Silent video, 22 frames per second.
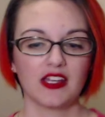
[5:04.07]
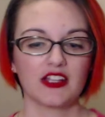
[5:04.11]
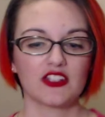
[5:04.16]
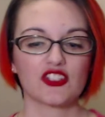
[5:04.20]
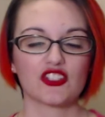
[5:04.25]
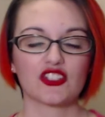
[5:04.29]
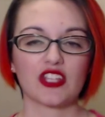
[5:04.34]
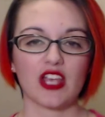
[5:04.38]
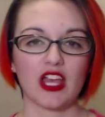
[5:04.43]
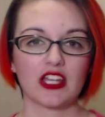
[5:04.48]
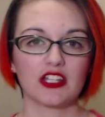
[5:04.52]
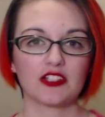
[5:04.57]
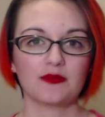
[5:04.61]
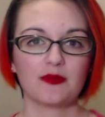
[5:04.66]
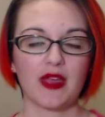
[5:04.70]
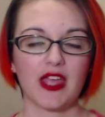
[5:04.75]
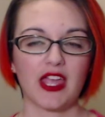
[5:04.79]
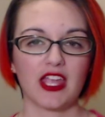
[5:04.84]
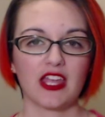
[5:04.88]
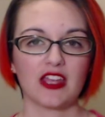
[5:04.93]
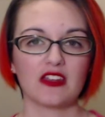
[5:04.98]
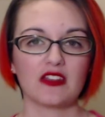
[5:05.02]

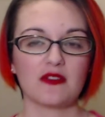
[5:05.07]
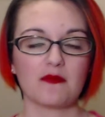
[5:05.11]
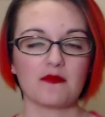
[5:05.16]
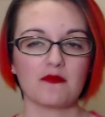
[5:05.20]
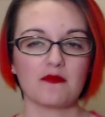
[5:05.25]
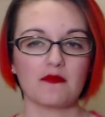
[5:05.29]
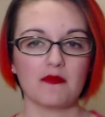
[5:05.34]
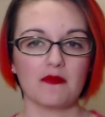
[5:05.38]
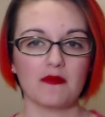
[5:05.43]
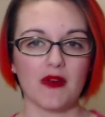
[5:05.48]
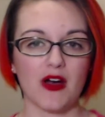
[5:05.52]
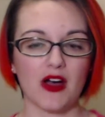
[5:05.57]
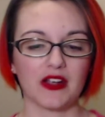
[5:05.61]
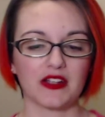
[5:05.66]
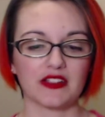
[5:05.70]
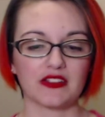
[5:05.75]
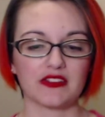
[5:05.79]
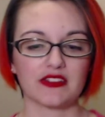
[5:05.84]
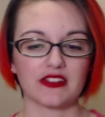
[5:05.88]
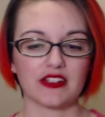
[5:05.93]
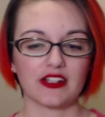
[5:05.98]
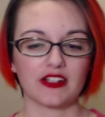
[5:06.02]
Shadowpan
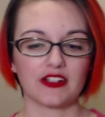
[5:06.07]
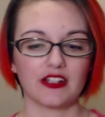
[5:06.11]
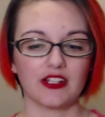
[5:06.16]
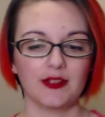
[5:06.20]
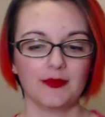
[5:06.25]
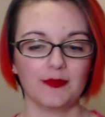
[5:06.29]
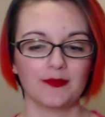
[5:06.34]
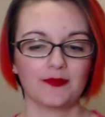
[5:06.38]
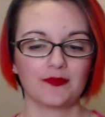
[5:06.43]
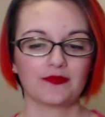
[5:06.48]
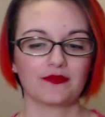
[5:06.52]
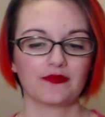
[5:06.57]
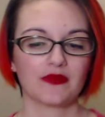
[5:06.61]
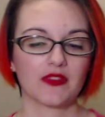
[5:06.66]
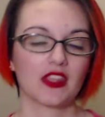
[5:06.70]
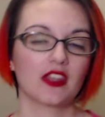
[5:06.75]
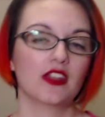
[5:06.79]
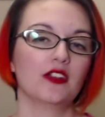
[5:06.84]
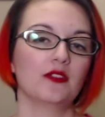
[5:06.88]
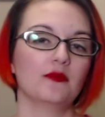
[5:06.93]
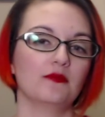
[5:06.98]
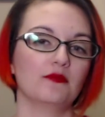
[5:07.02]
Monastery,
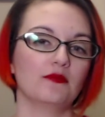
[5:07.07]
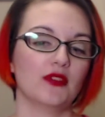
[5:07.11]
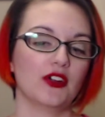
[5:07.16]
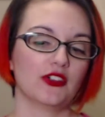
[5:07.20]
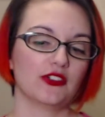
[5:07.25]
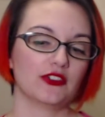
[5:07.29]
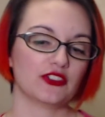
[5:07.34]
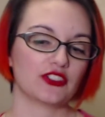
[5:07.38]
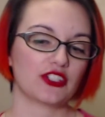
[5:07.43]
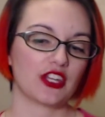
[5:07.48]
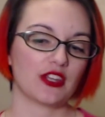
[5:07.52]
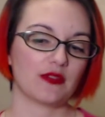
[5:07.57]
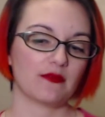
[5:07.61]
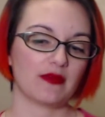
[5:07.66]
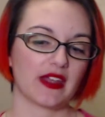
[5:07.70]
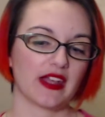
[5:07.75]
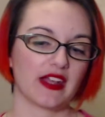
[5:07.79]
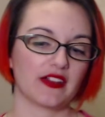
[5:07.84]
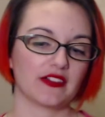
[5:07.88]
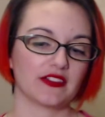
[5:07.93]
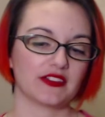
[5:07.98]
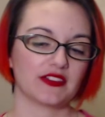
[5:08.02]
Mogasham
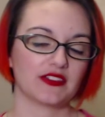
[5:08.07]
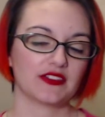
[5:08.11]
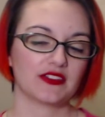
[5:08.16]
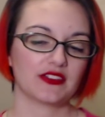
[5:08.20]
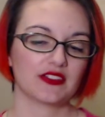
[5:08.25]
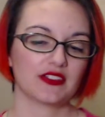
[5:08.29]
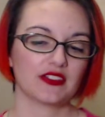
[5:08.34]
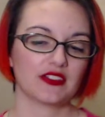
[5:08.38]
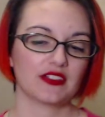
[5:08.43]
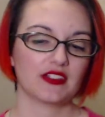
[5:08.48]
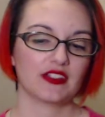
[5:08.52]
Palace,